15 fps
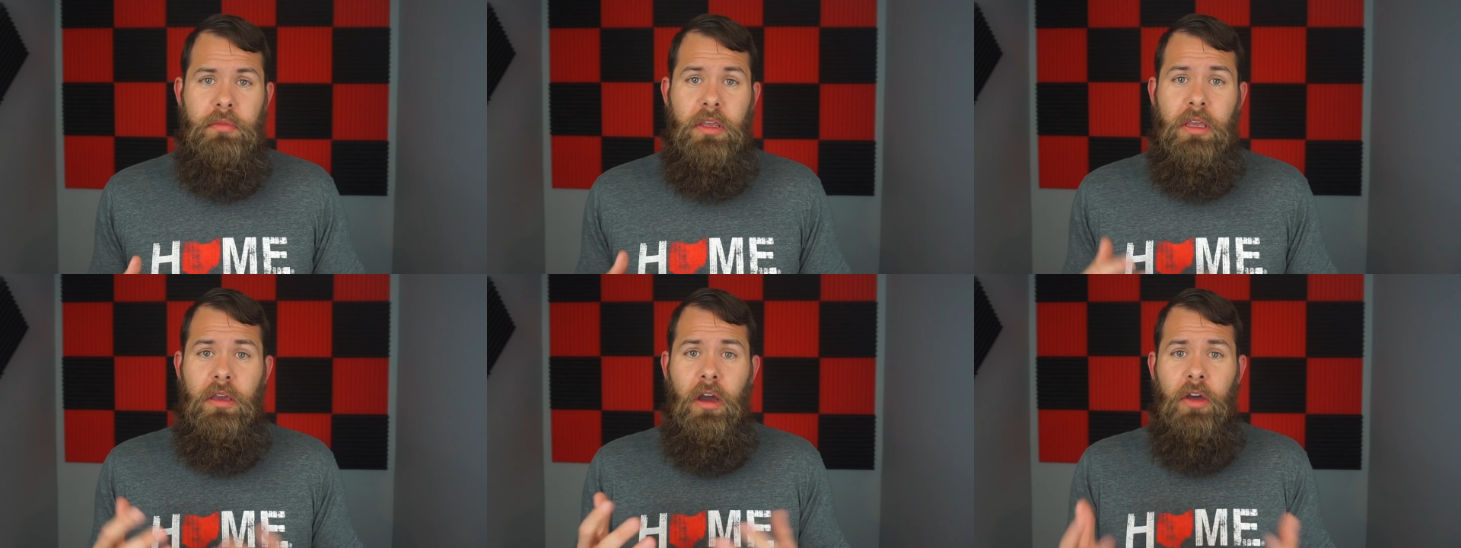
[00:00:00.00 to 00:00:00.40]

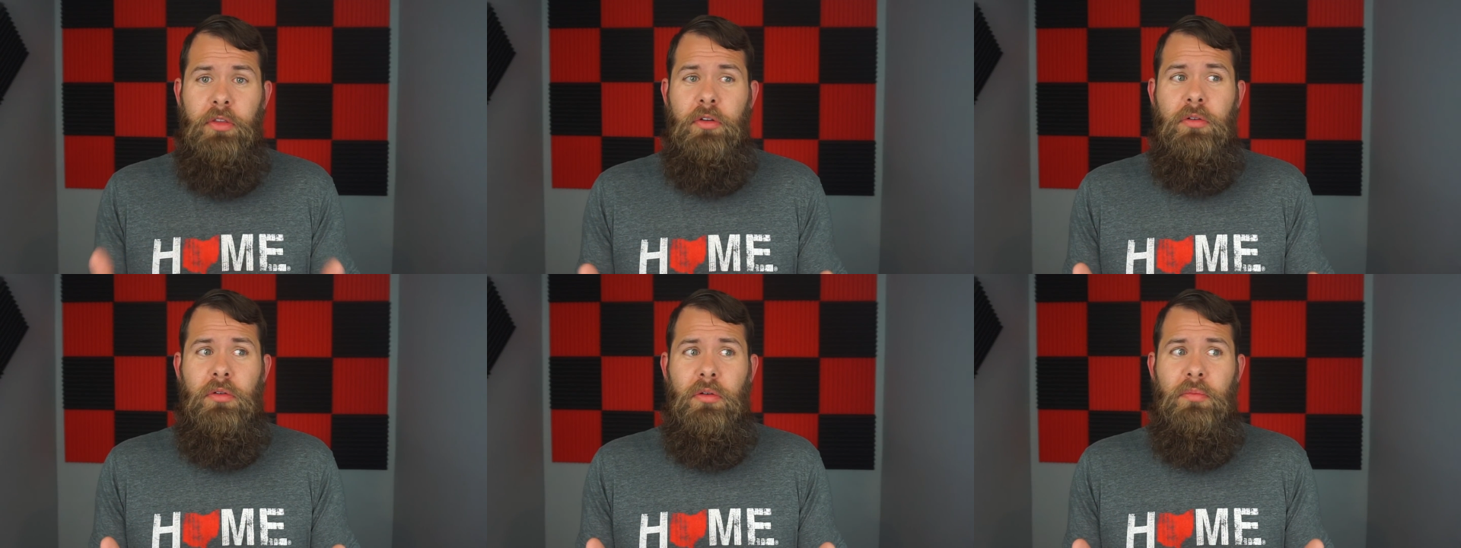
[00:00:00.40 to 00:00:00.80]
The
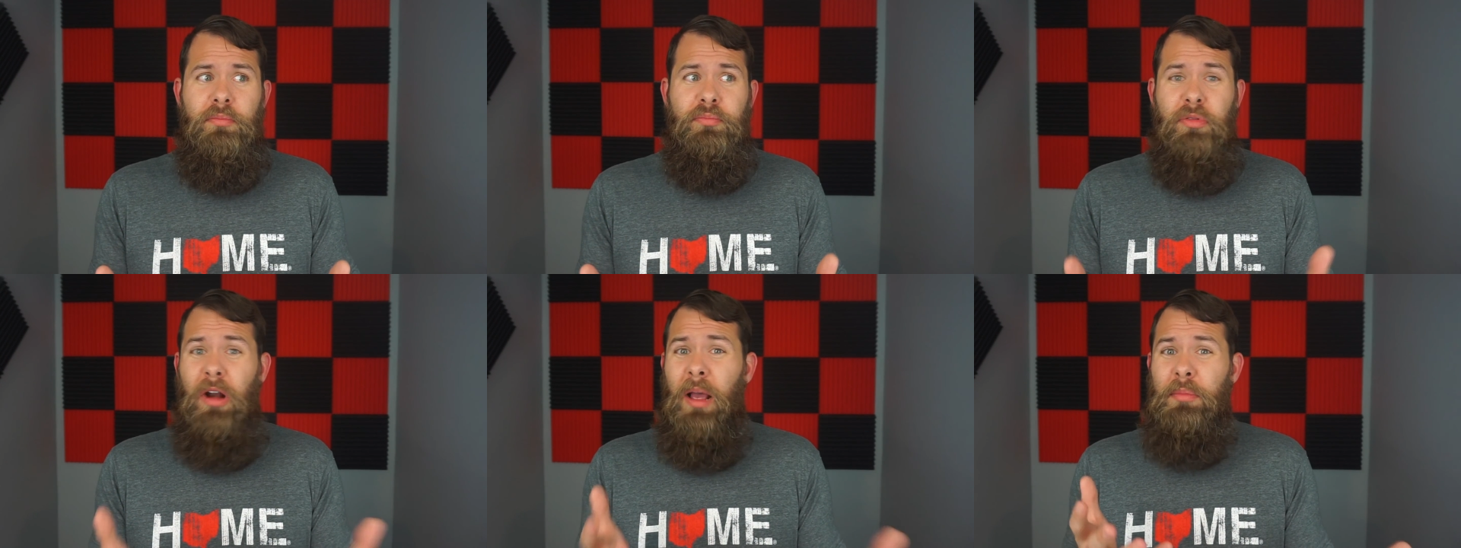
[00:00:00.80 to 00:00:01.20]
other
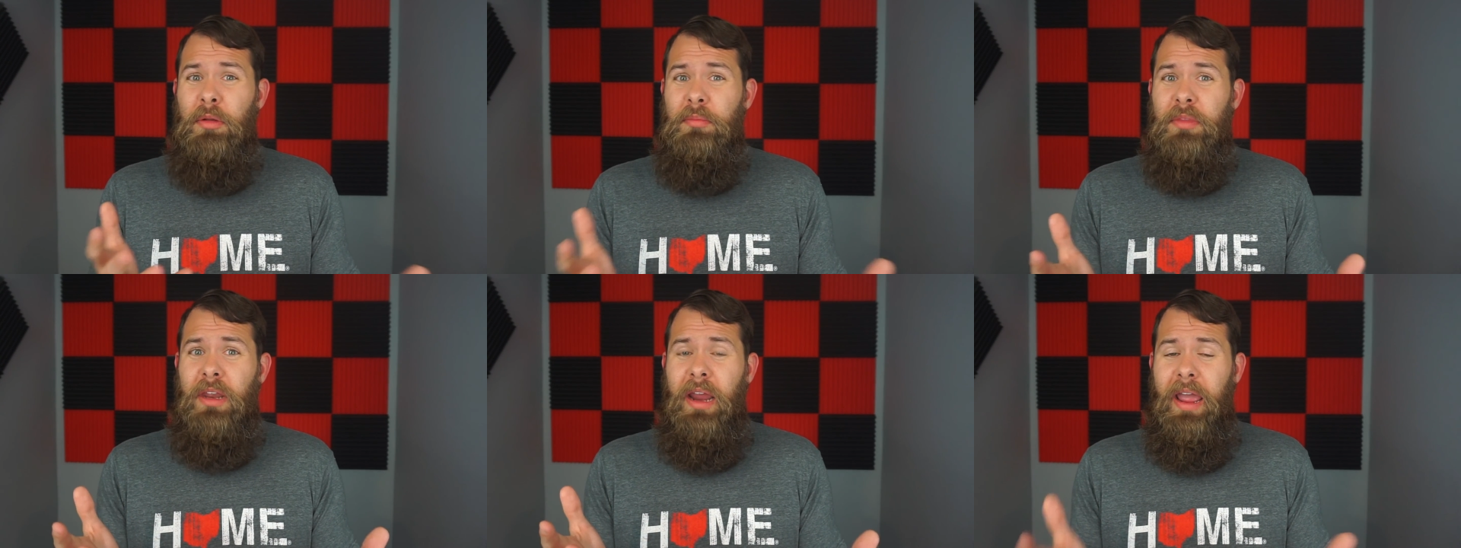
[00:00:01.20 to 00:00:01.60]

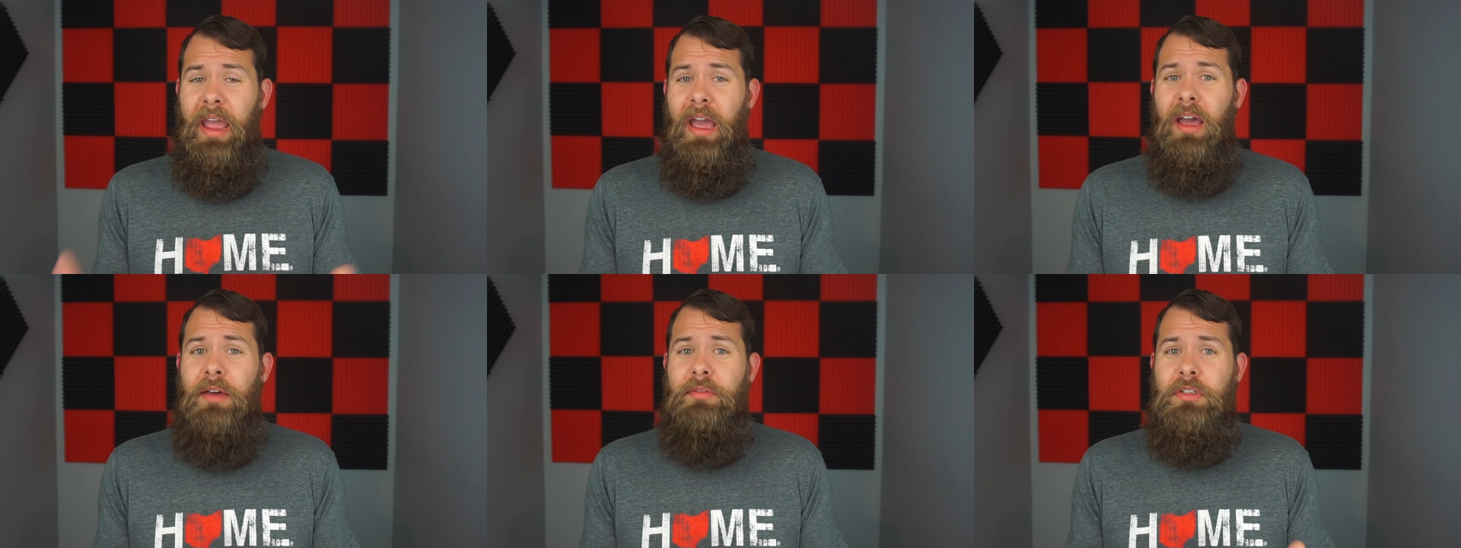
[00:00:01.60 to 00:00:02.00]
problem that I
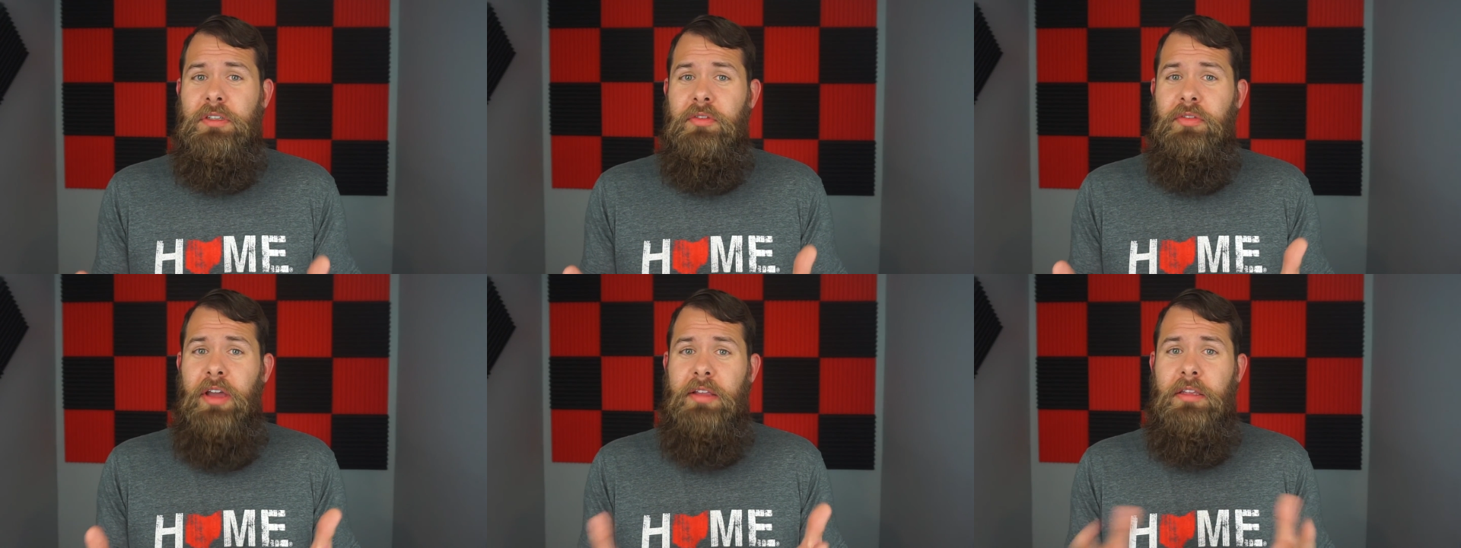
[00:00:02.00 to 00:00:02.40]
have is
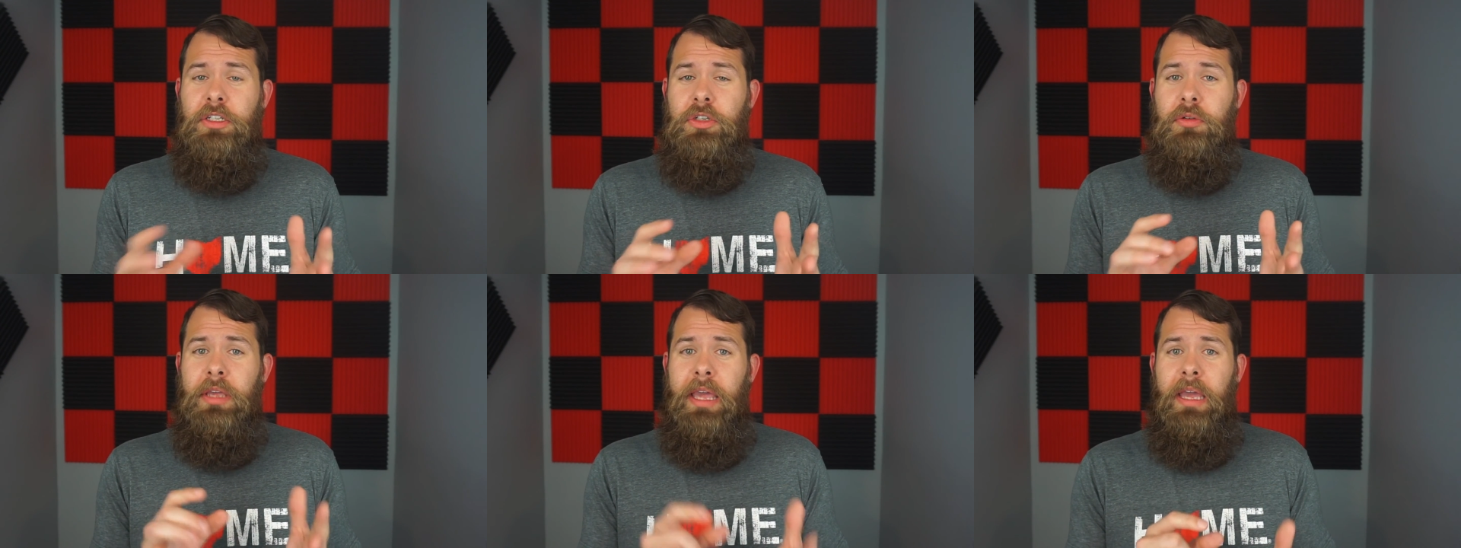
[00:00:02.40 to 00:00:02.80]
the fact that
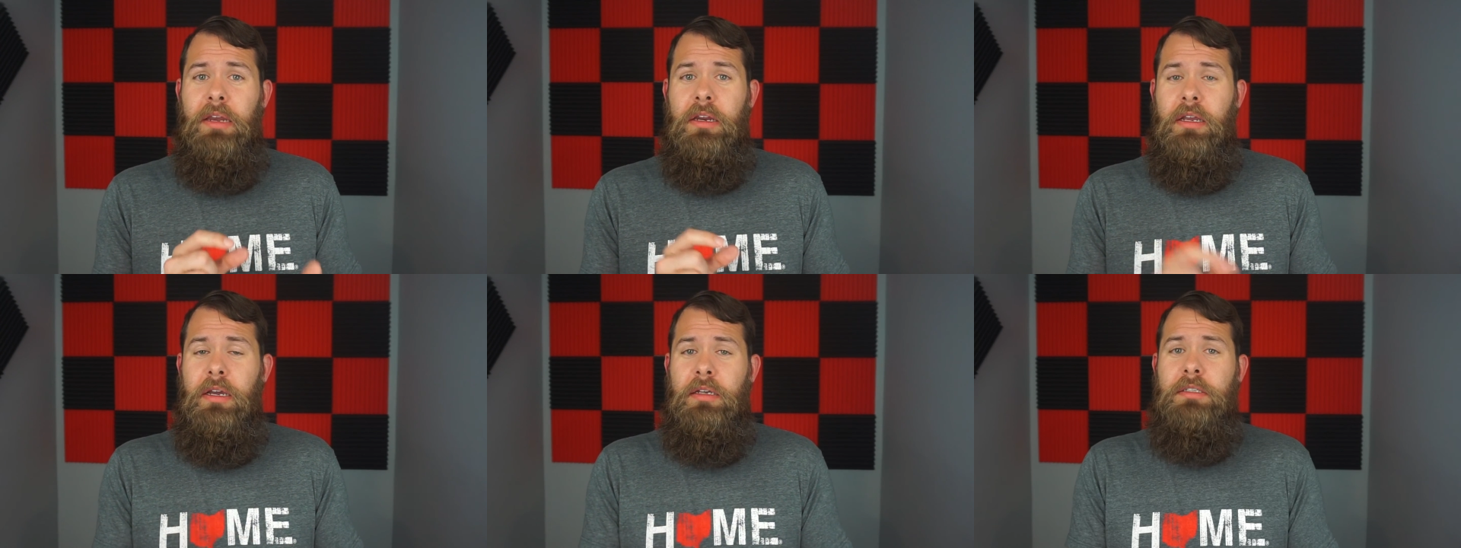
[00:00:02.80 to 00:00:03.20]
you
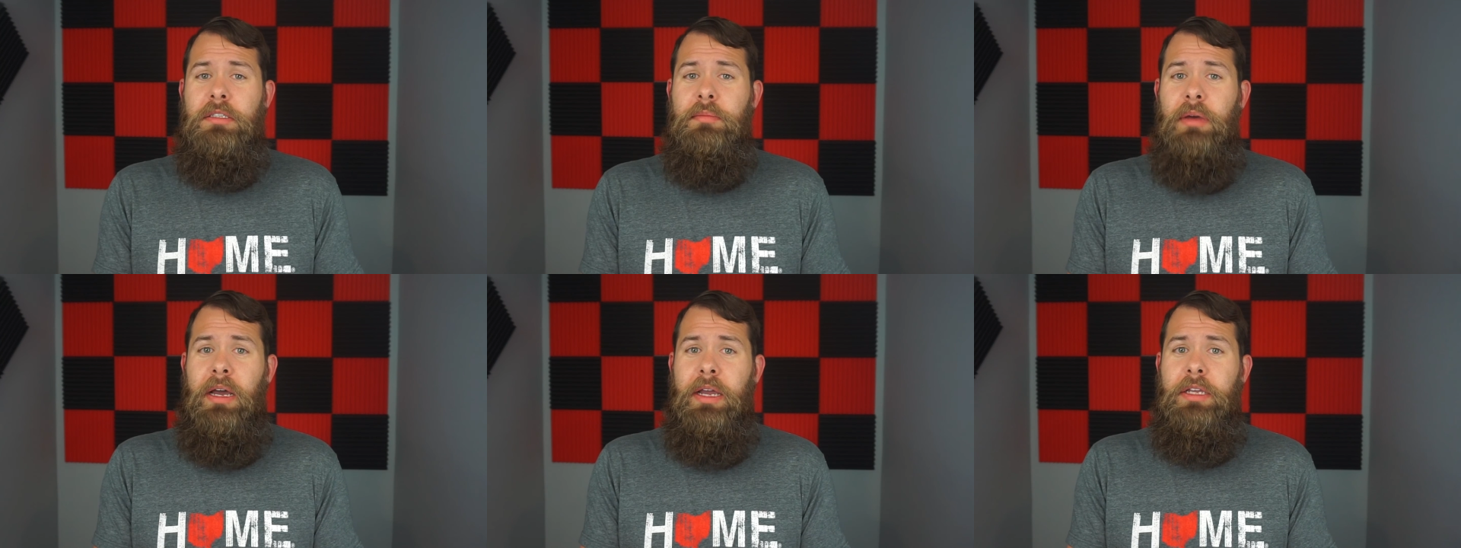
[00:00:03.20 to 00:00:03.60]
can't
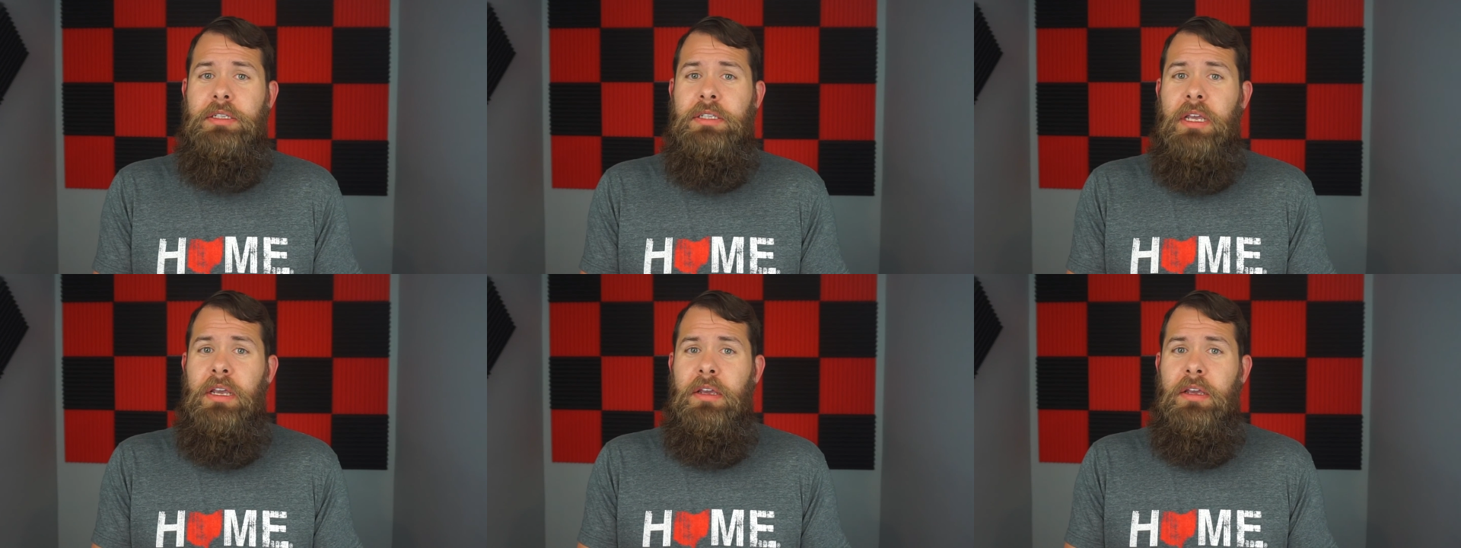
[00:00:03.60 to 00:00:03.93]
customize